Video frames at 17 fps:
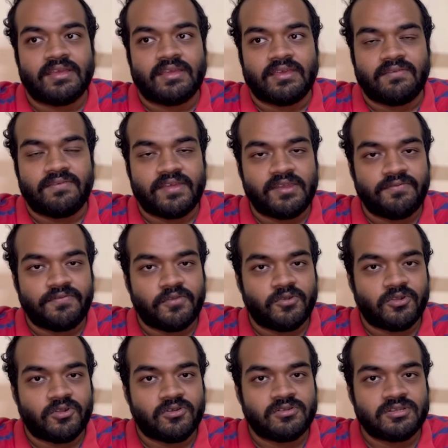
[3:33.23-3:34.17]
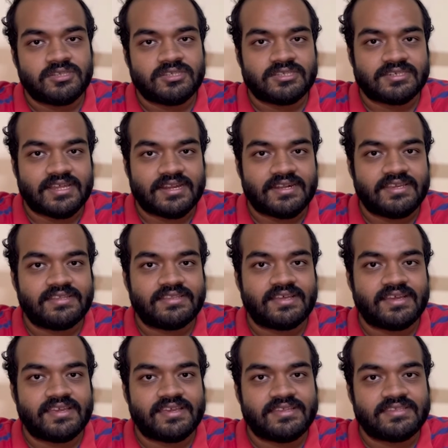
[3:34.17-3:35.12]
even if you don't study
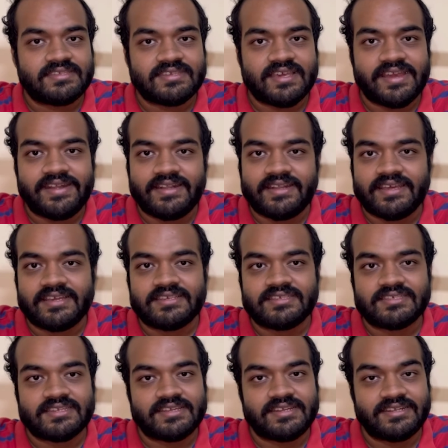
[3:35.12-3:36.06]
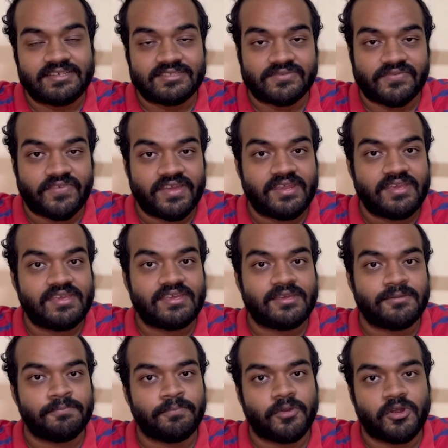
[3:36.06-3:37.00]
the inside text, it is very
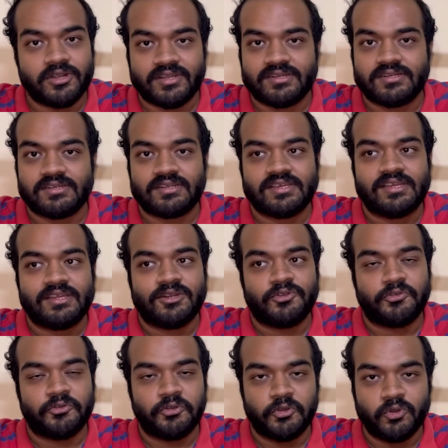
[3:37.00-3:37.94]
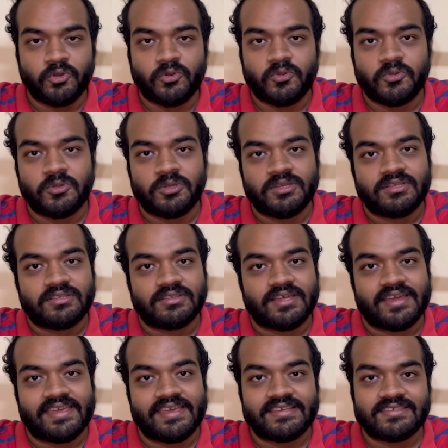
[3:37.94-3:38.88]
important to do
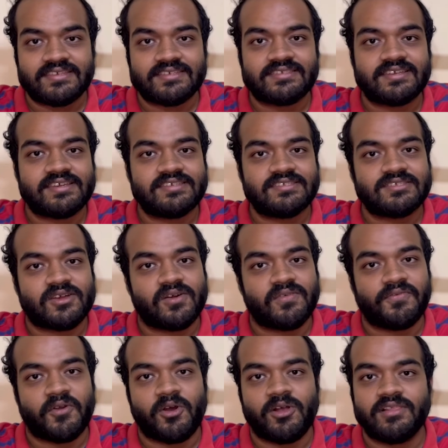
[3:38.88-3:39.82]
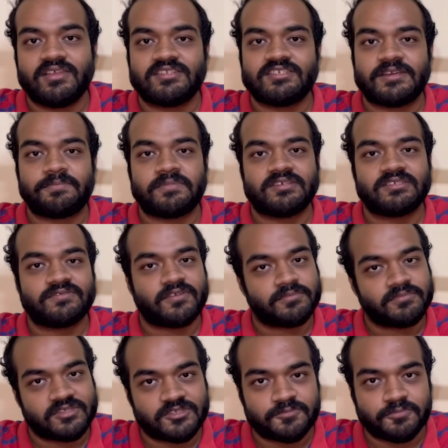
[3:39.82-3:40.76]
the exercise of all the chapters
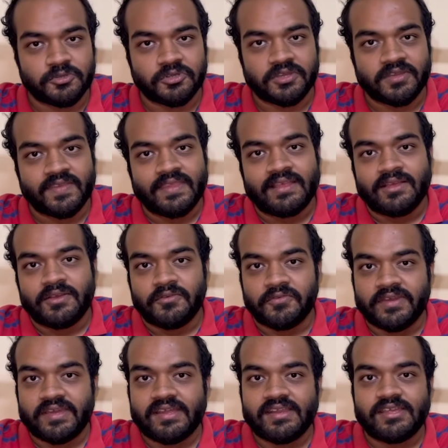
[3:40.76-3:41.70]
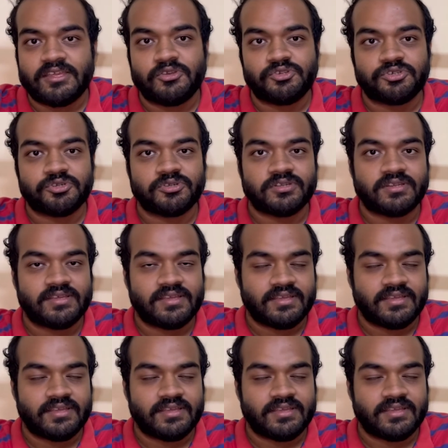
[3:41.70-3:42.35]
from this book, where you should